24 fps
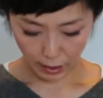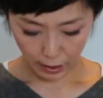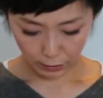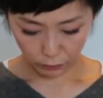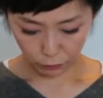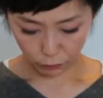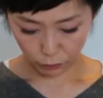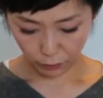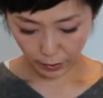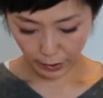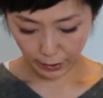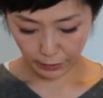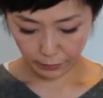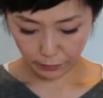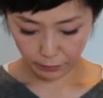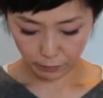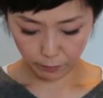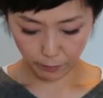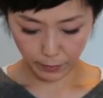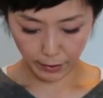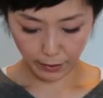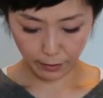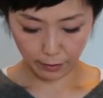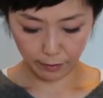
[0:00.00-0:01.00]
try to
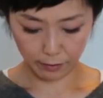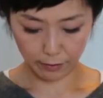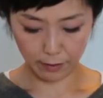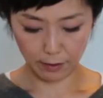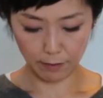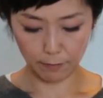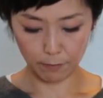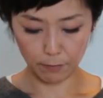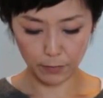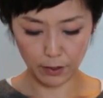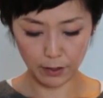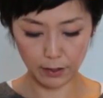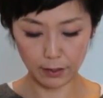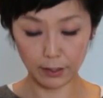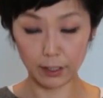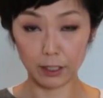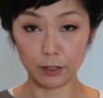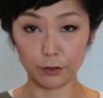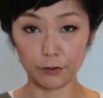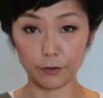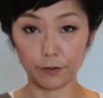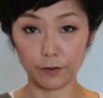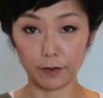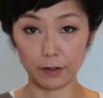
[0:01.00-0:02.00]
make them
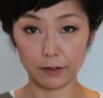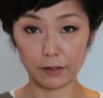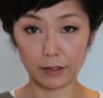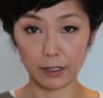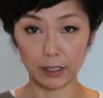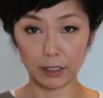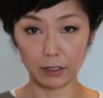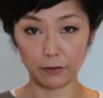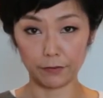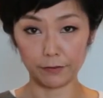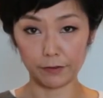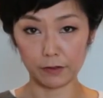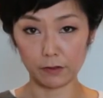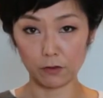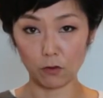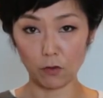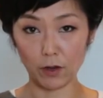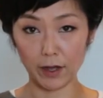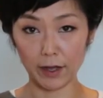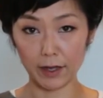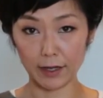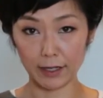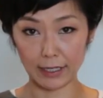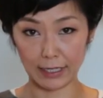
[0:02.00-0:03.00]
into this kind of
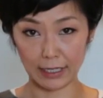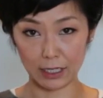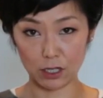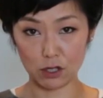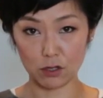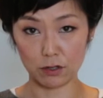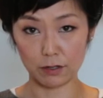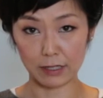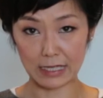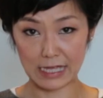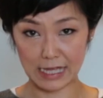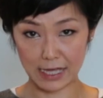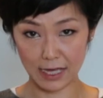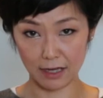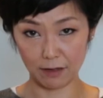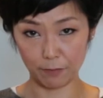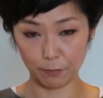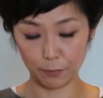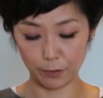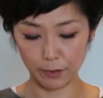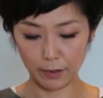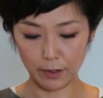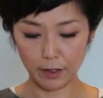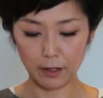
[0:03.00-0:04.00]
square-ish shape.
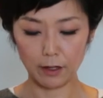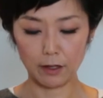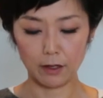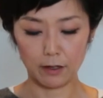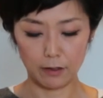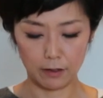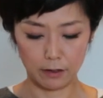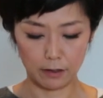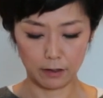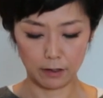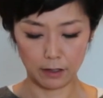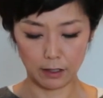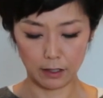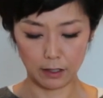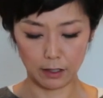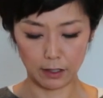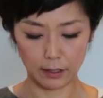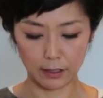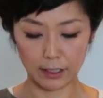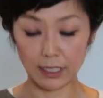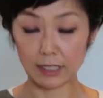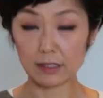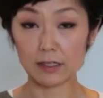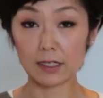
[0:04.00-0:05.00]

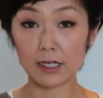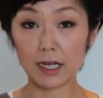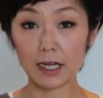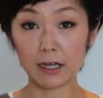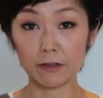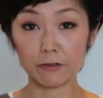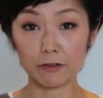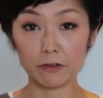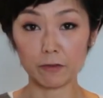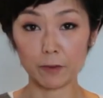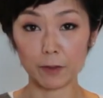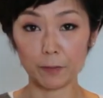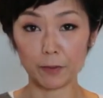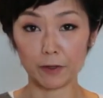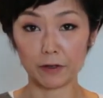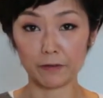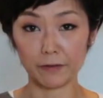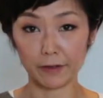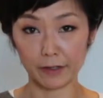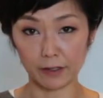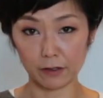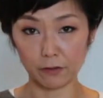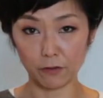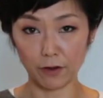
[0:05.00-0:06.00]
It doesn't have to be
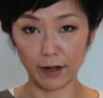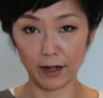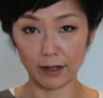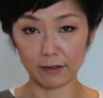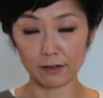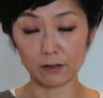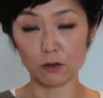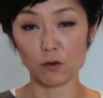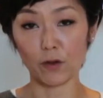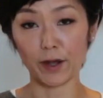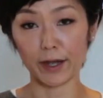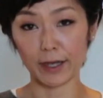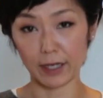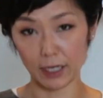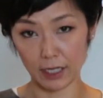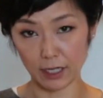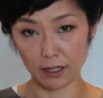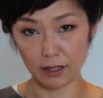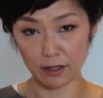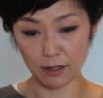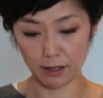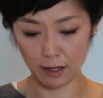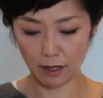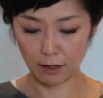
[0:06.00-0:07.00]
perfect
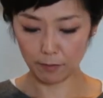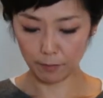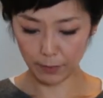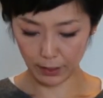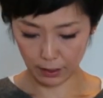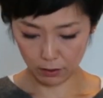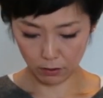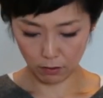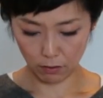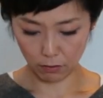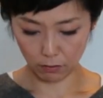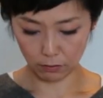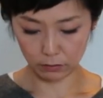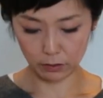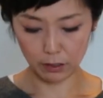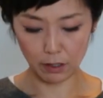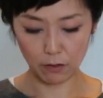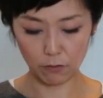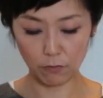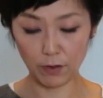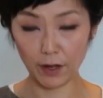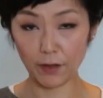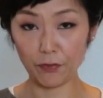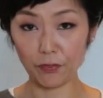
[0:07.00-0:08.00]
square-ish, because
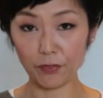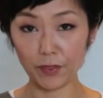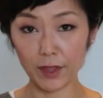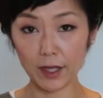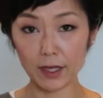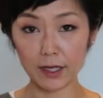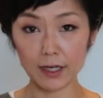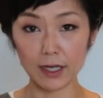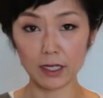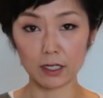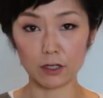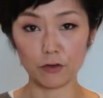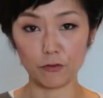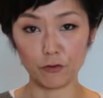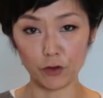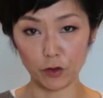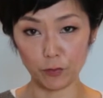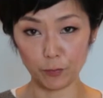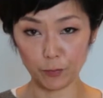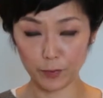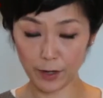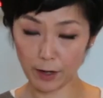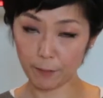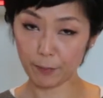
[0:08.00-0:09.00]
when they get
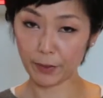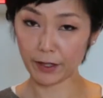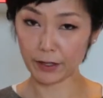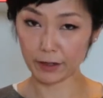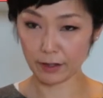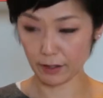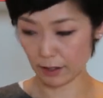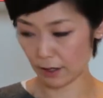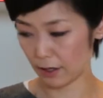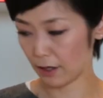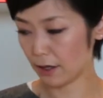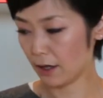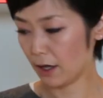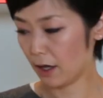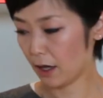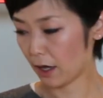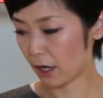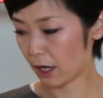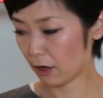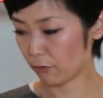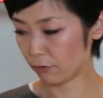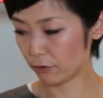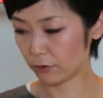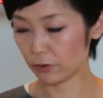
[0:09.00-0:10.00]
room temperature,
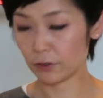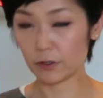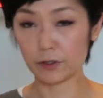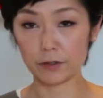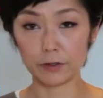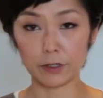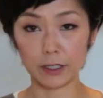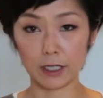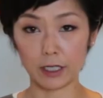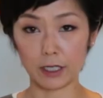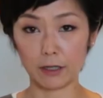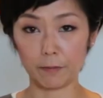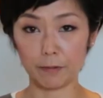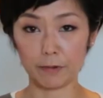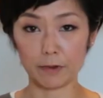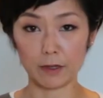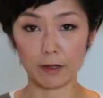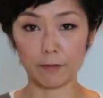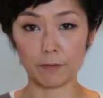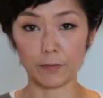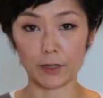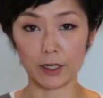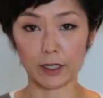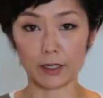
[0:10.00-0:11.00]
I want to keep them
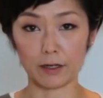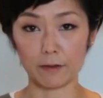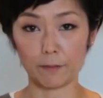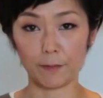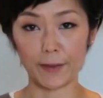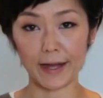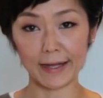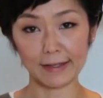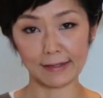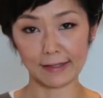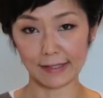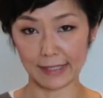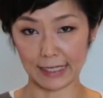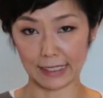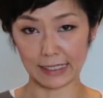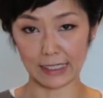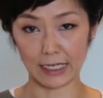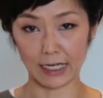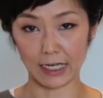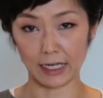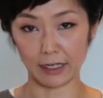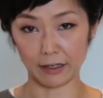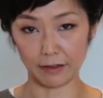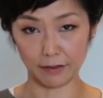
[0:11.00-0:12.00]
in the basket
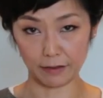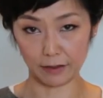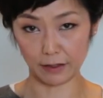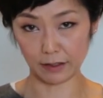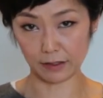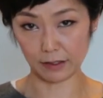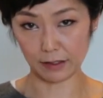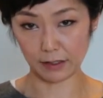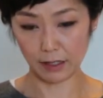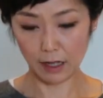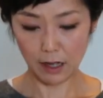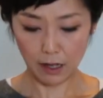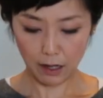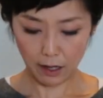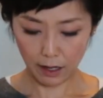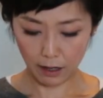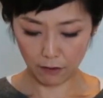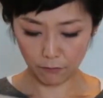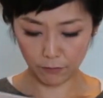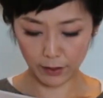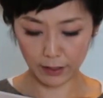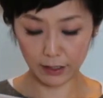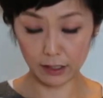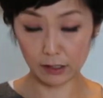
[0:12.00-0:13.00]
like this.
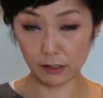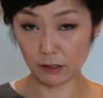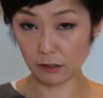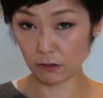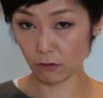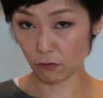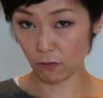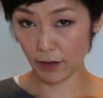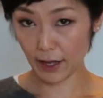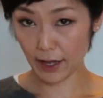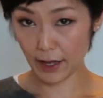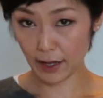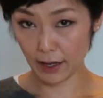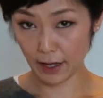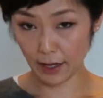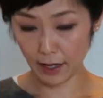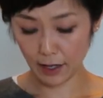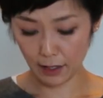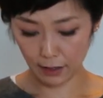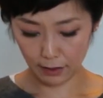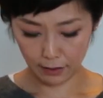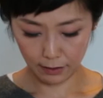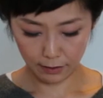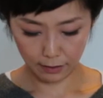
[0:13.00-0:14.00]
And when it's square,
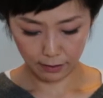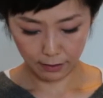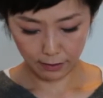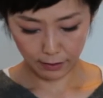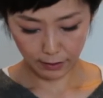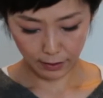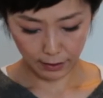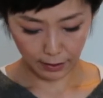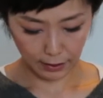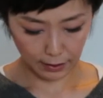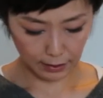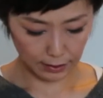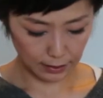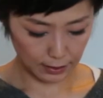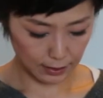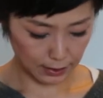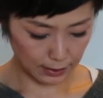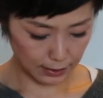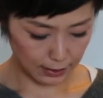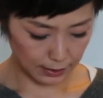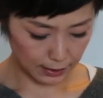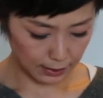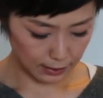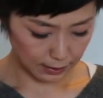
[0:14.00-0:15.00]
it
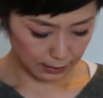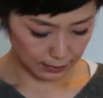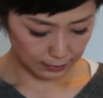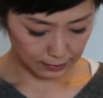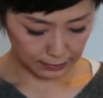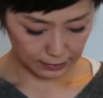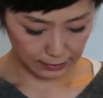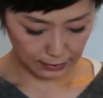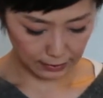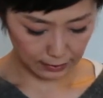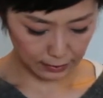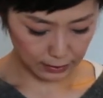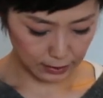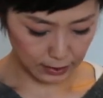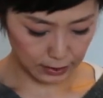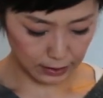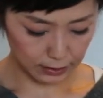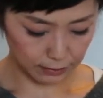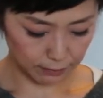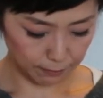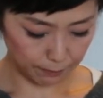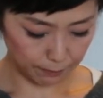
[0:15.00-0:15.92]
can sit